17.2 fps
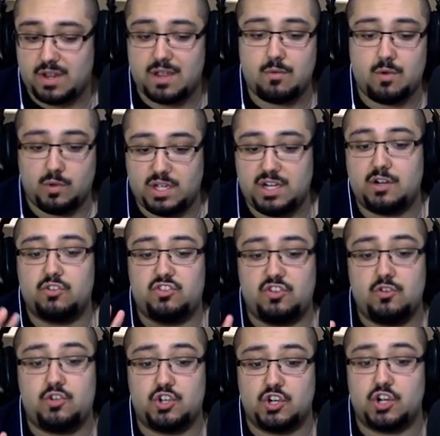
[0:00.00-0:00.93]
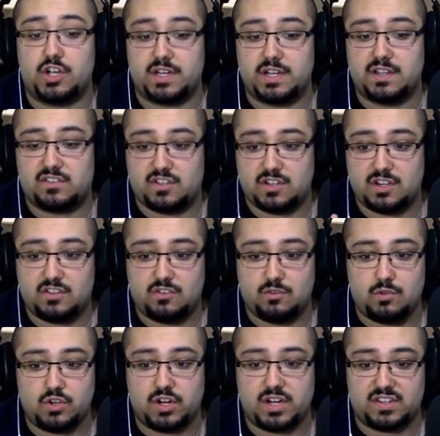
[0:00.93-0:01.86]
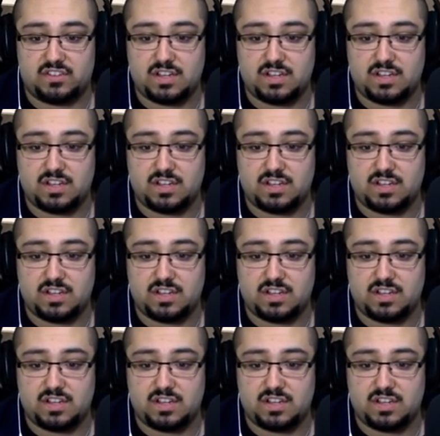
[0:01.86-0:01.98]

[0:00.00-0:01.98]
It, will do good. It's gonna do good.